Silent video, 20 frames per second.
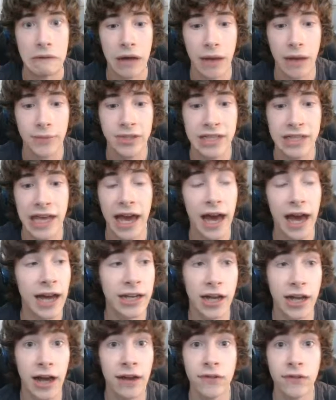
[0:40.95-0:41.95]
I'm scared. I
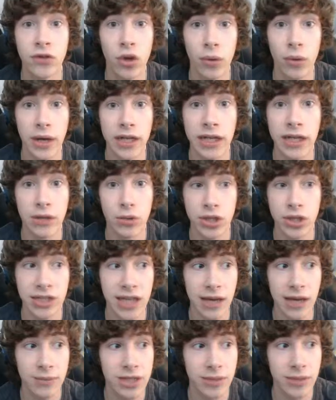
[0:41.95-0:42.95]
I have no idea what this
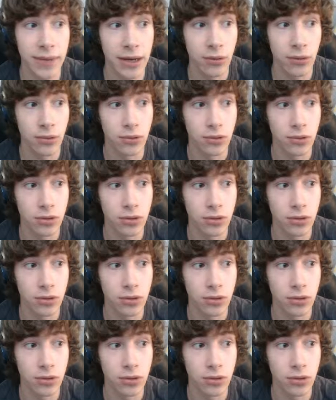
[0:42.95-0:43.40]
game is about.